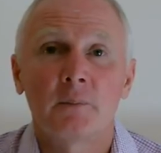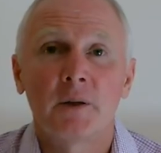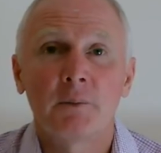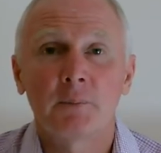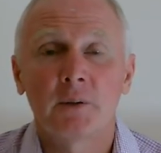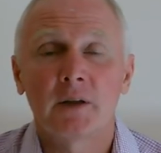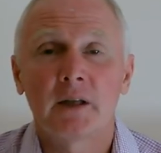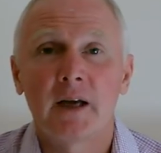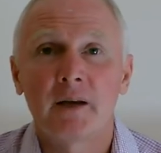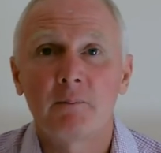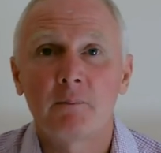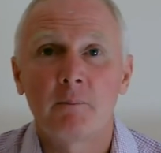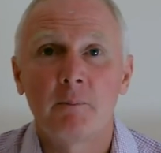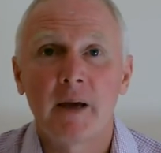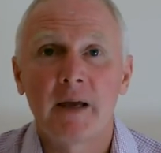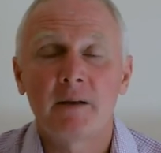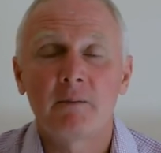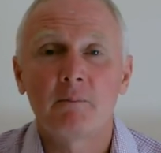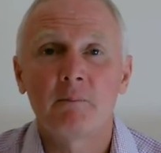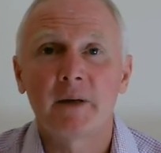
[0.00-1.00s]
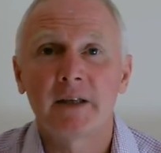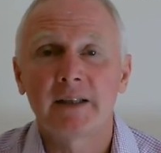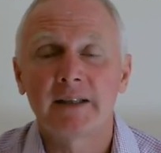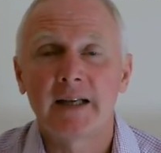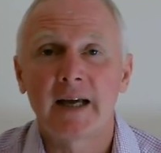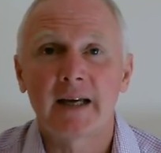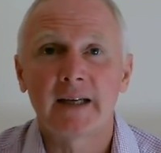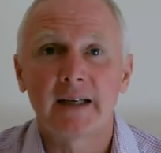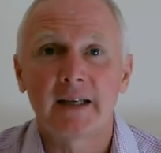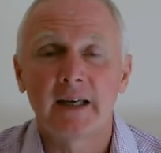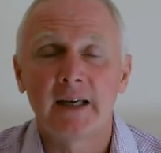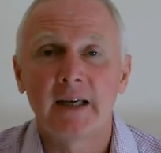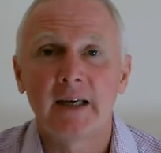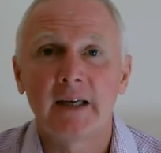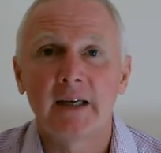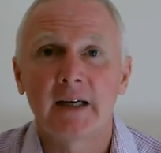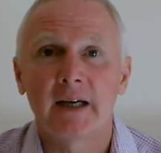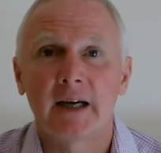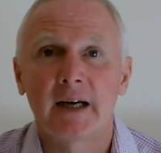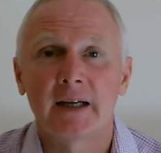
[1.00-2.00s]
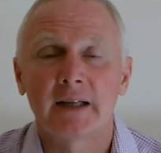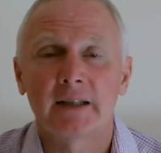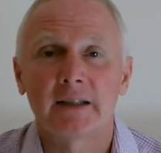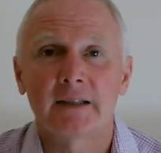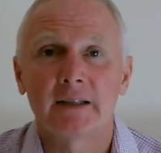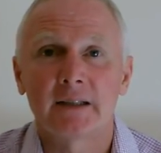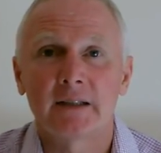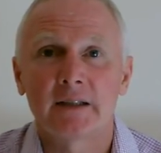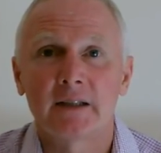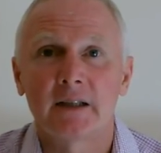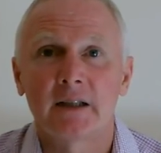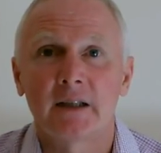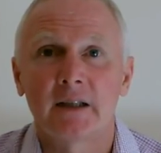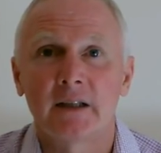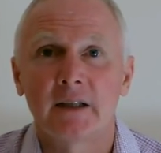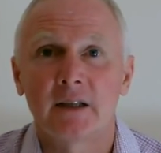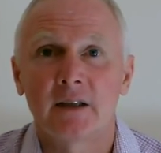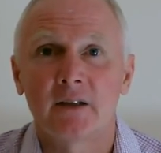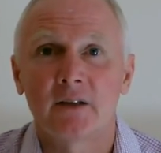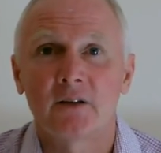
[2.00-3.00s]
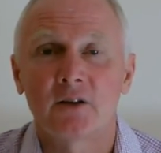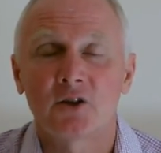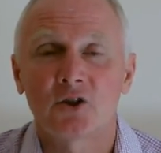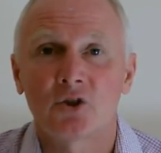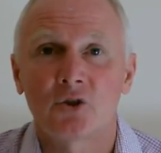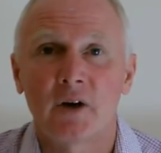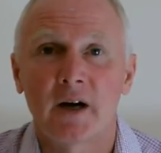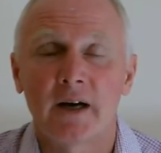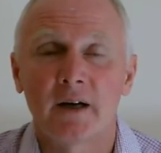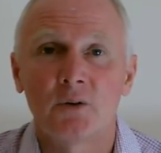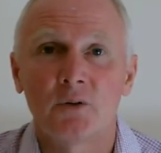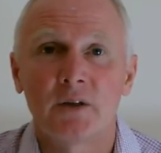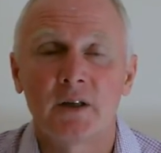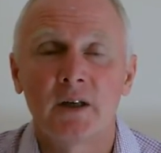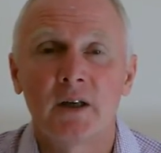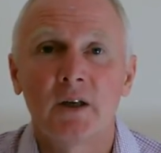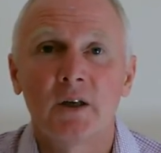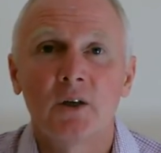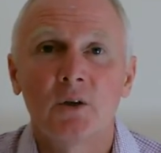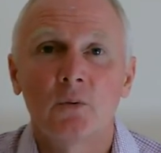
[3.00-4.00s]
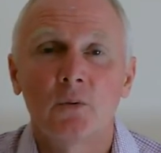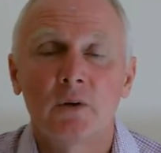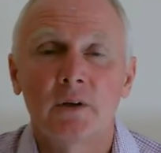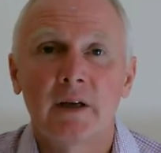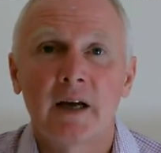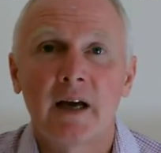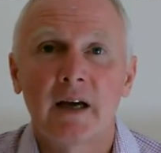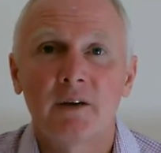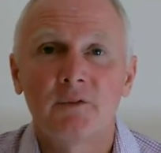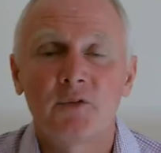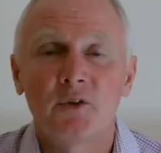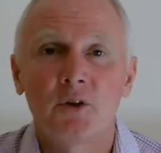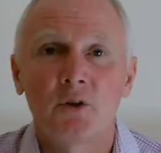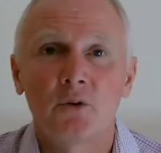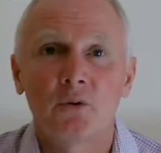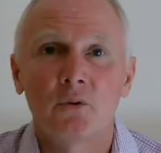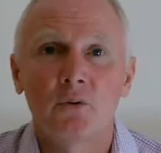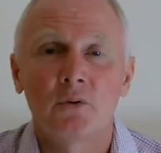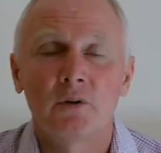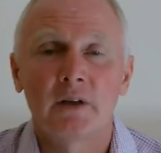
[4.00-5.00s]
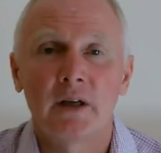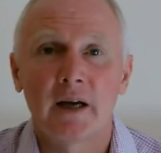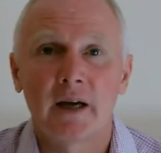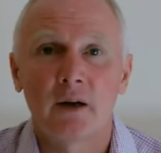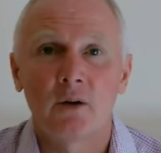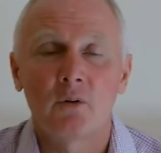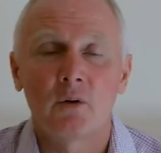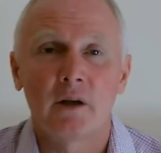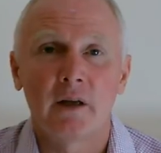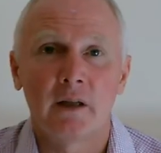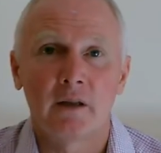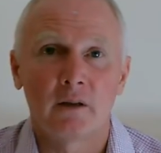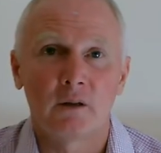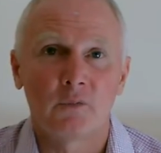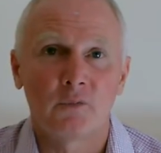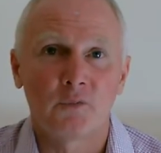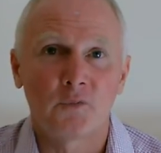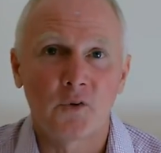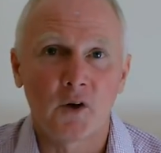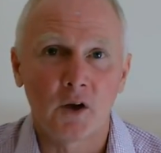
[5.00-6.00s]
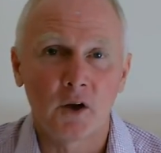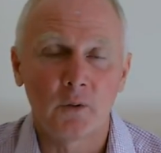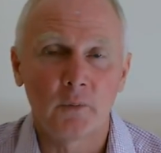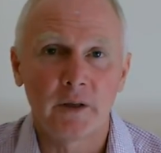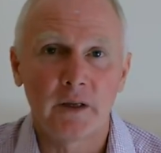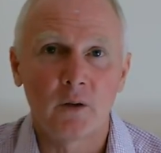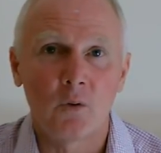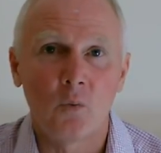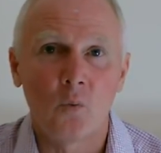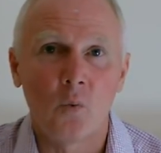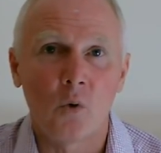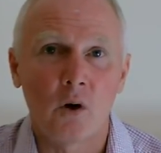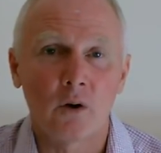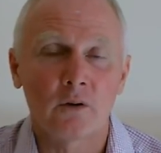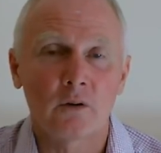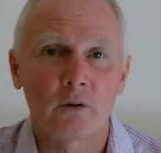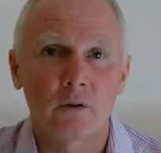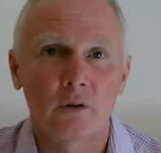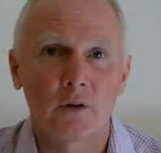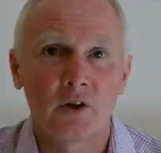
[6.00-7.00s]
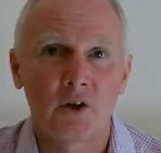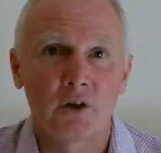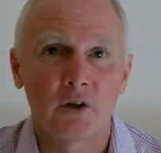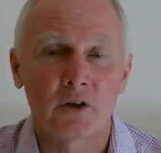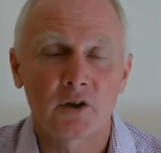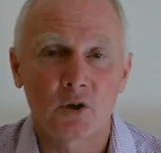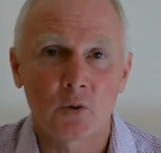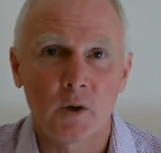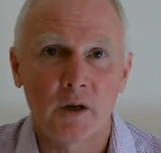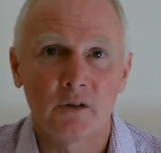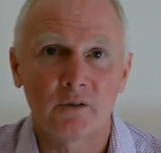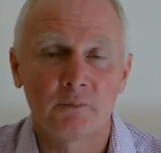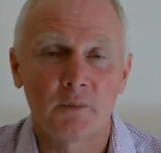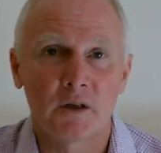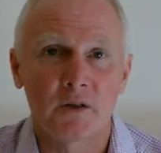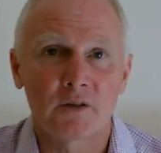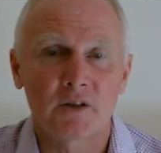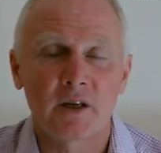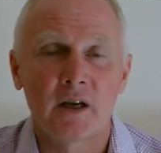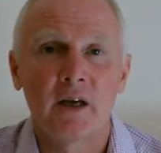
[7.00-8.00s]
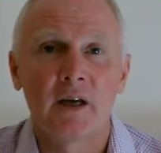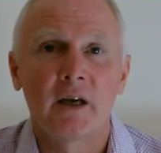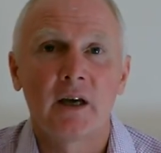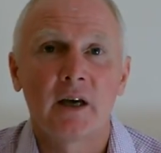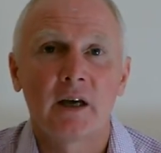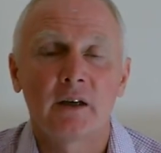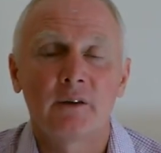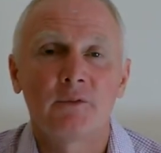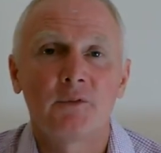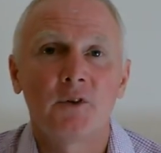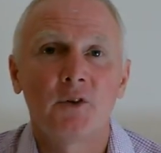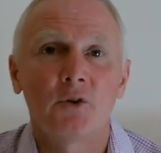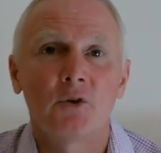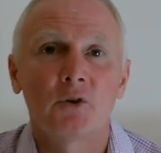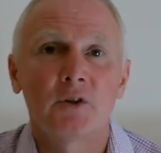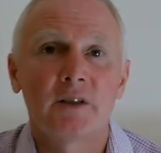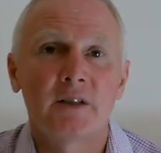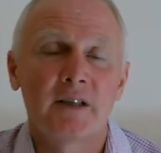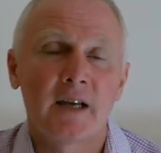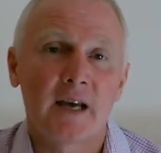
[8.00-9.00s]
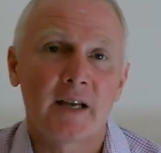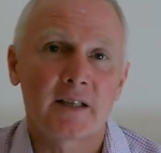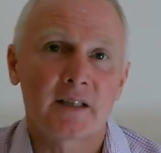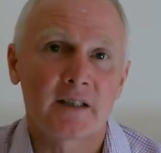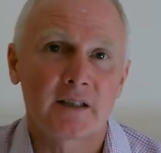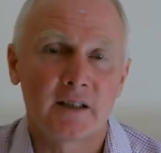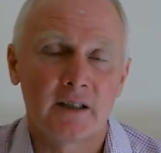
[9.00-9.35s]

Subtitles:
people like Ben Bernanke and the crowd would have you now in the following 1 year, 12 months, have your debt